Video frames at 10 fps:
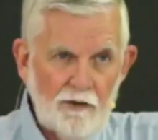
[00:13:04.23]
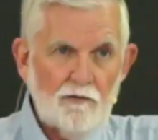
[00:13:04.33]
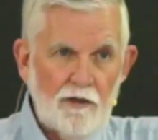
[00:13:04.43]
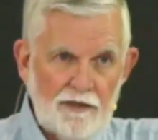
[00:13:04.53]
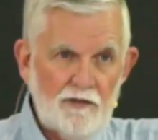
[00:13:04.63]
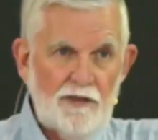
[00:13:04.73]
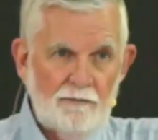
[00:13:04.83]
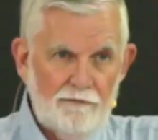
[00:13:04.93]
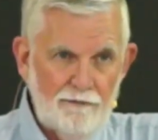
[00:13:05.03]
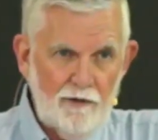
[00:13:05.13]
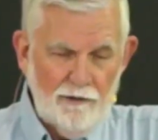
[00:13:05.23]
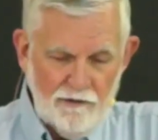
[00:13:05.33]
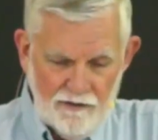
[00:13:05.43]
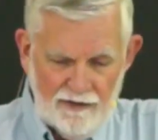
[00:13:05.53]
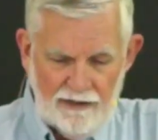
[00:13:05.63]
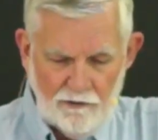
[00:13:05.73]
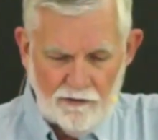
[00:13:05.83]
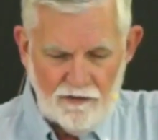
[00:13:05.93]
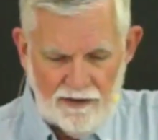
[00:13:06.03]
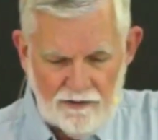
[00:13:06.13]
You have to trust Him first,
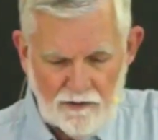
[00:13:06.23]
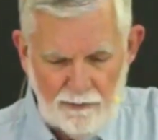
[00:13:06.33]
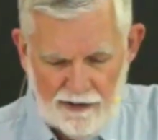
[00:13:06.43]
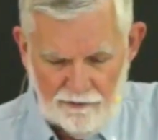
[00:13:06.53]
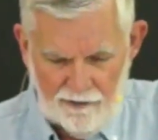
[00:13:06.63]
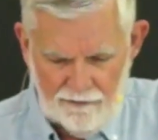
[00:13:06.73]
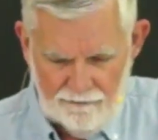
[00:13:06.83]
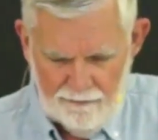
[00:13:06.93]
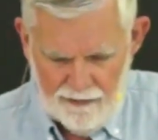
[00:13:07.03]
then you see His power.